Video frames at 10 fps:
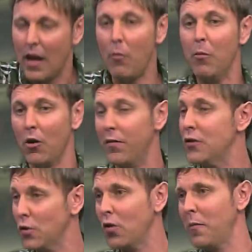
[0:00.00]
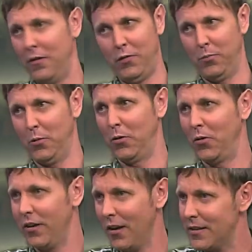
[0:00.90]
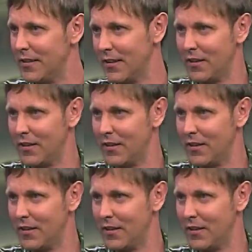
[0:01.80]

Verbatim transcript: And we would often talk about football. Mm -hmm. You know, mm-hmm.